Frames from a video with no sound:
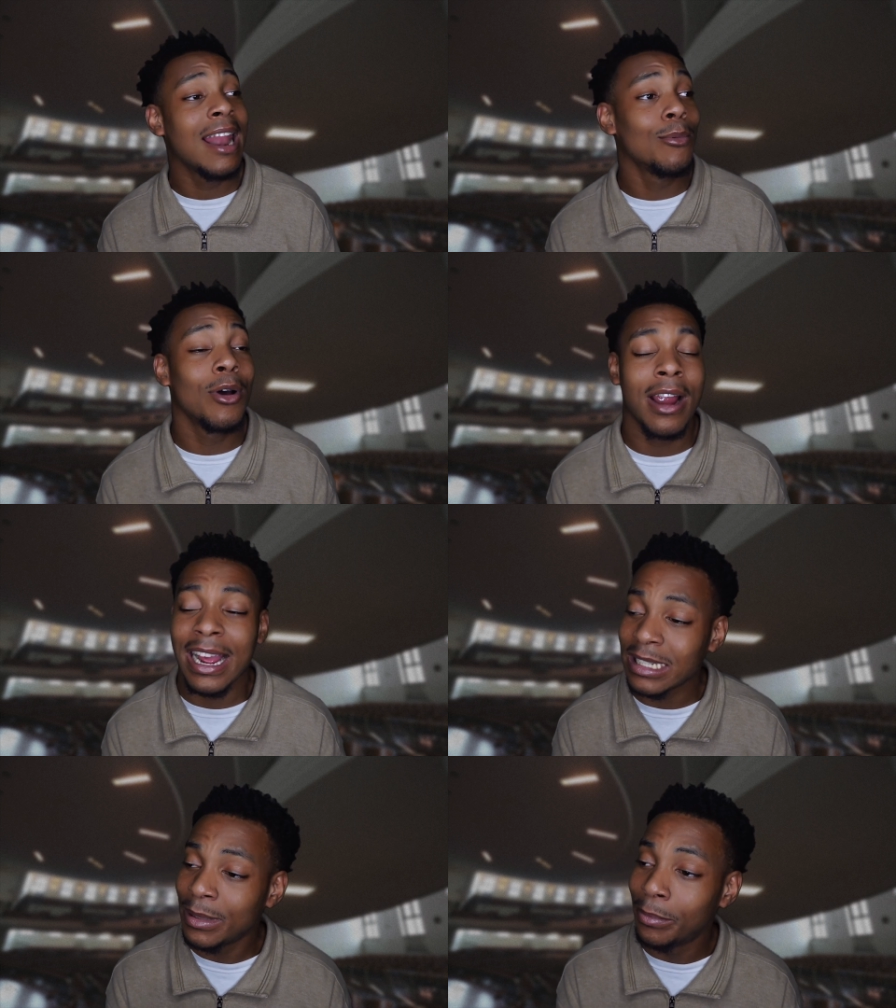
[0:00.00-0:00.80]
I don't want her
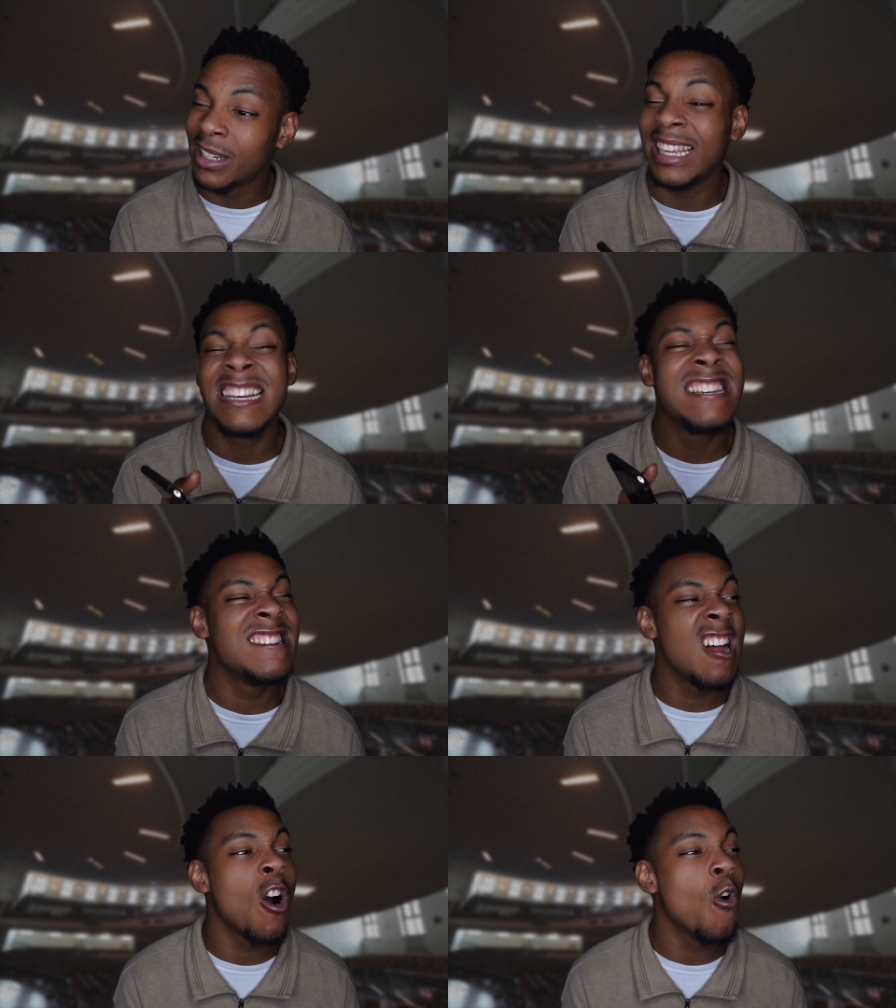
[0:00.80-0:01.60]
ass to be booked
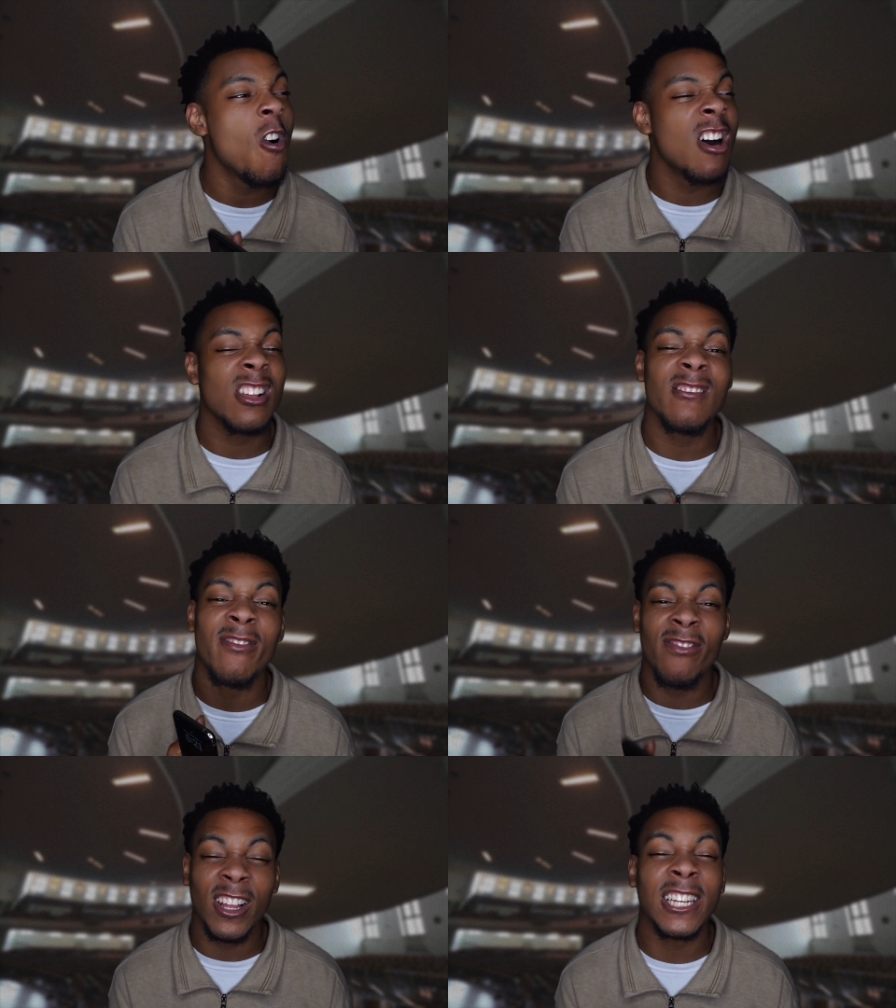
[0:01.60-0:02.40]
in no
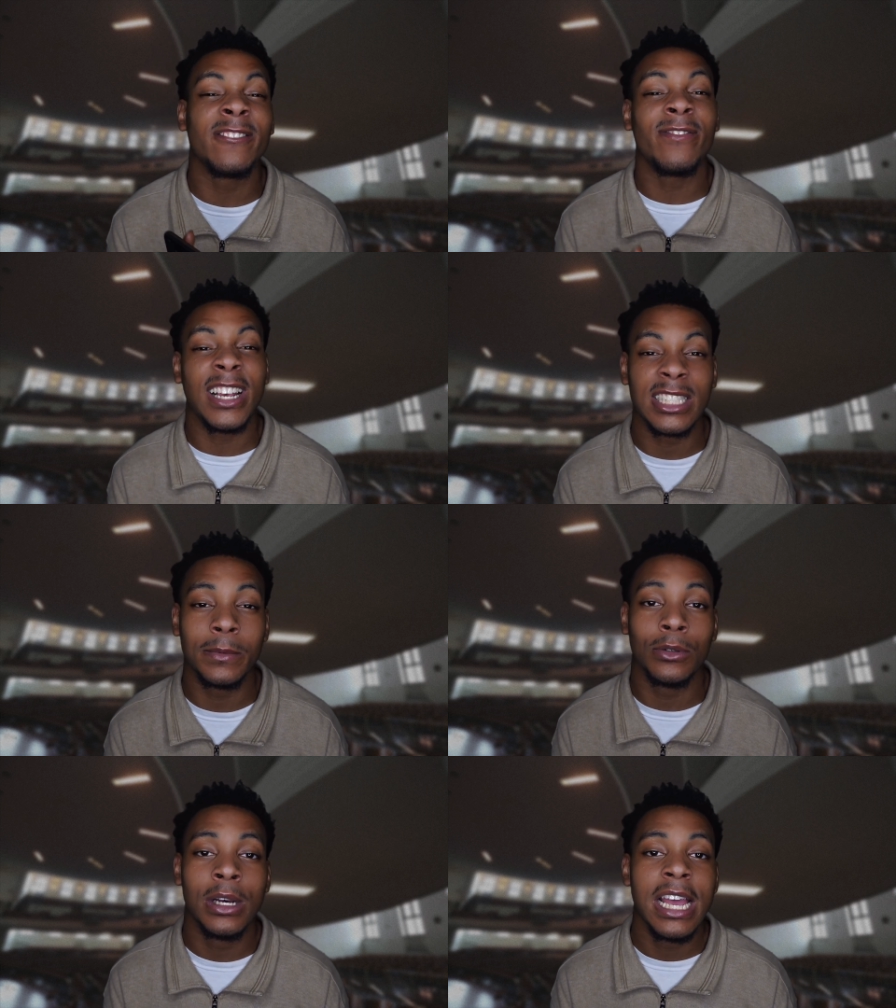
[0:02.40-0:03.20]
other fucking
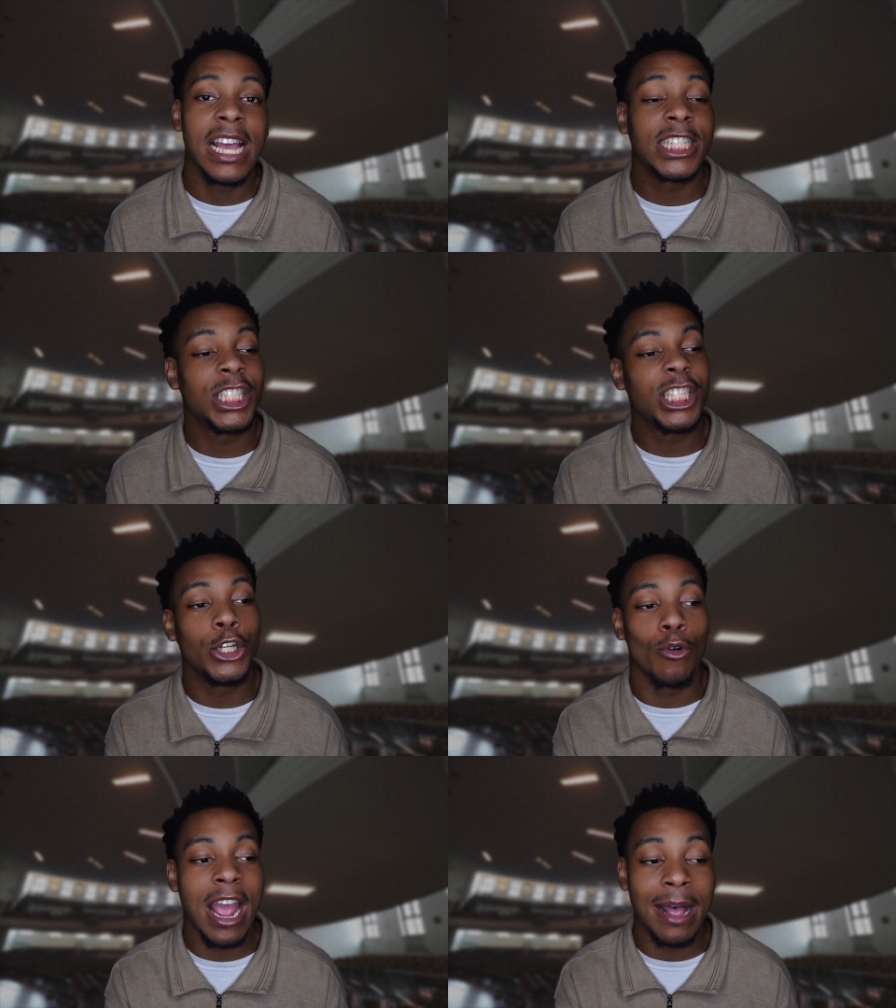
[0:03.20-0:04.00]
festival until she
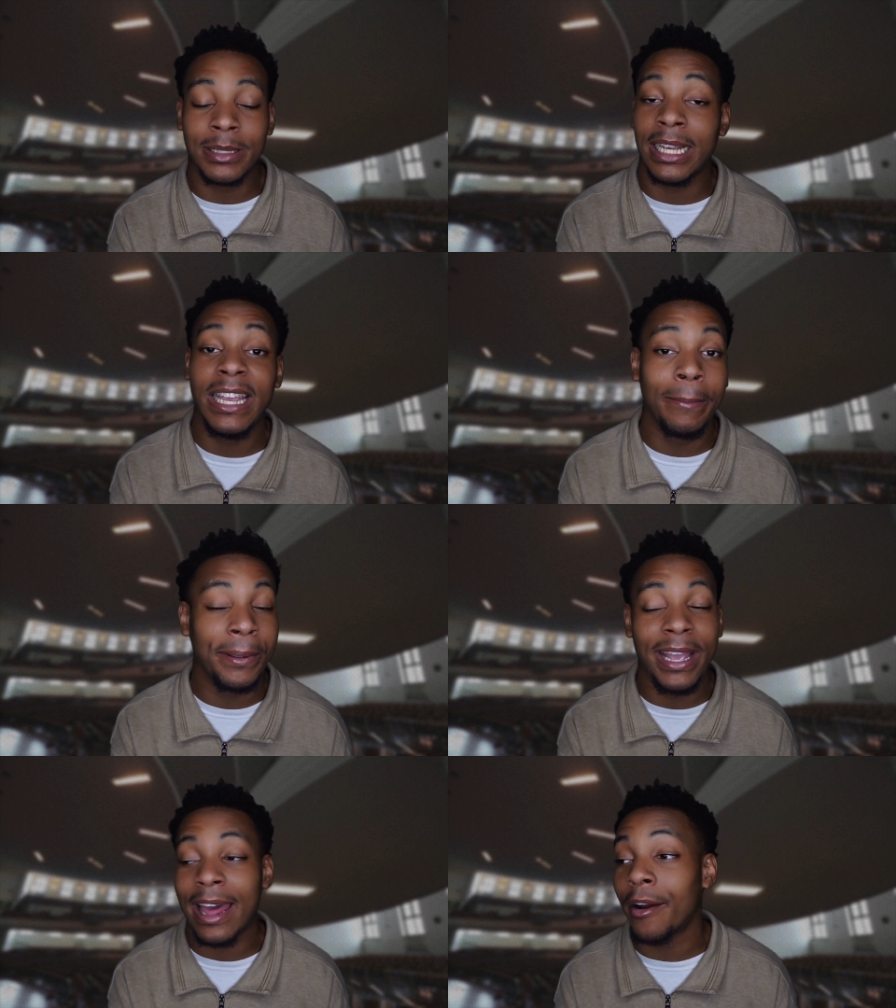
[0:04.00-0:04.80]
grabs an
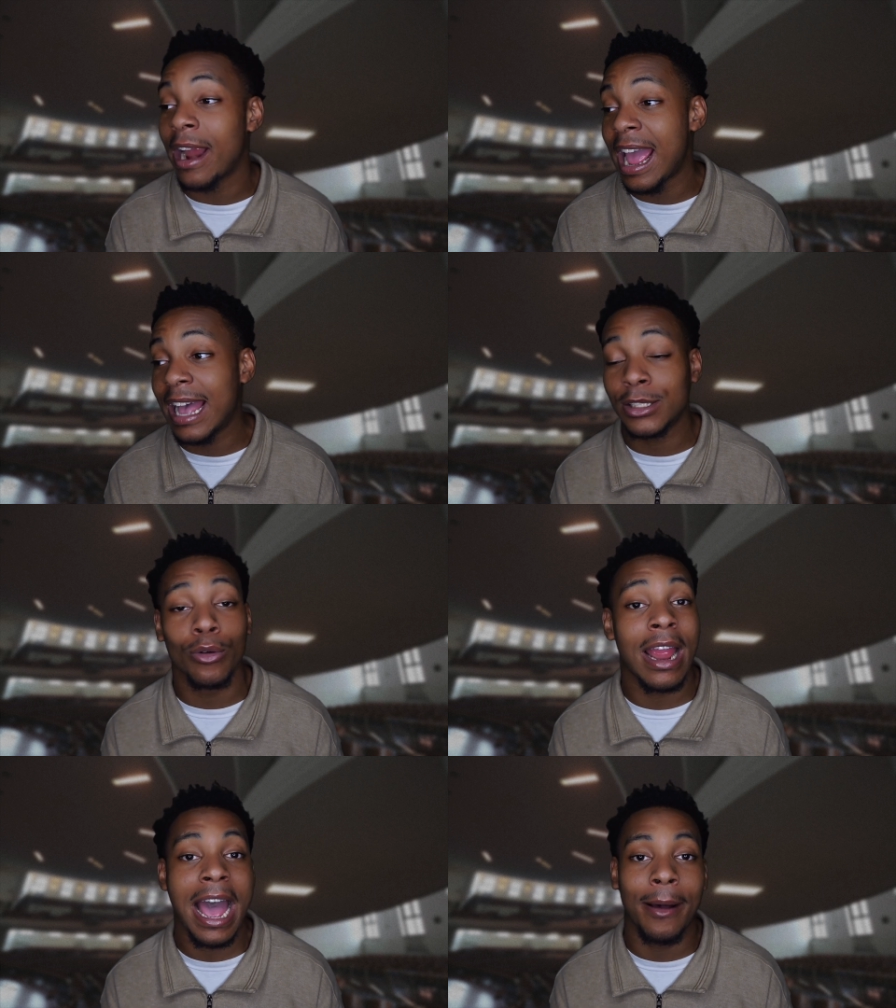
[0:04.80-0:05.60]
EP out of her ass
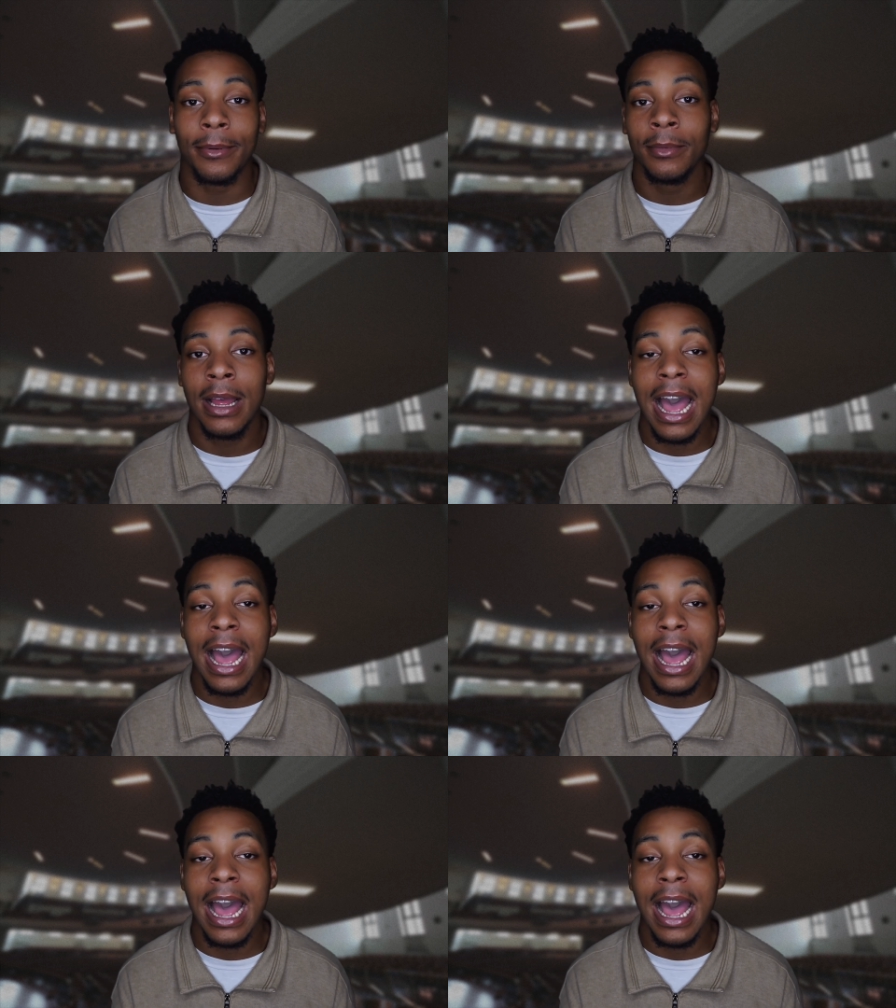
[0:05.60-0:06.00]
or an album.